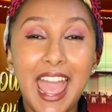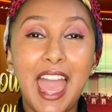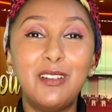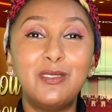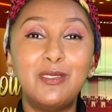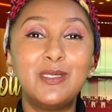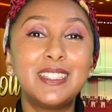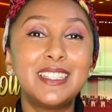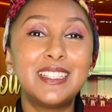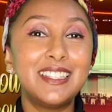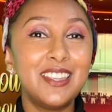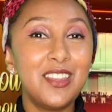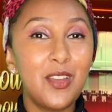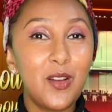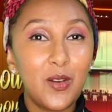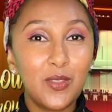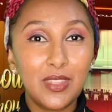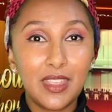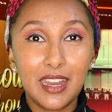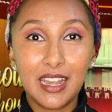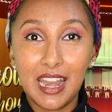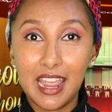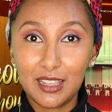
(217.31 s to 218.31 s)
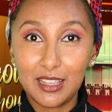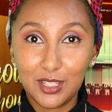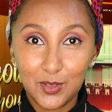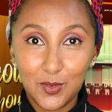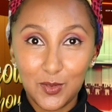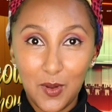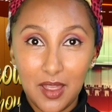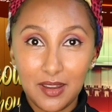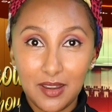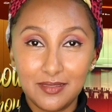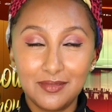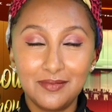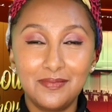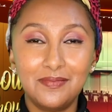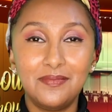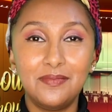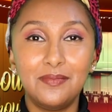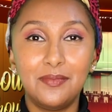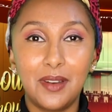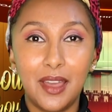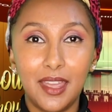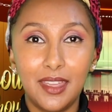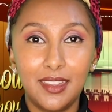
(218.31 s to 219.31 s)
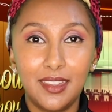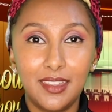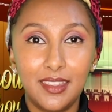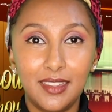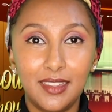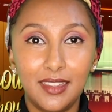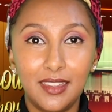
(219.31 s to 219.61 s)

I will see you on the next one. Bye.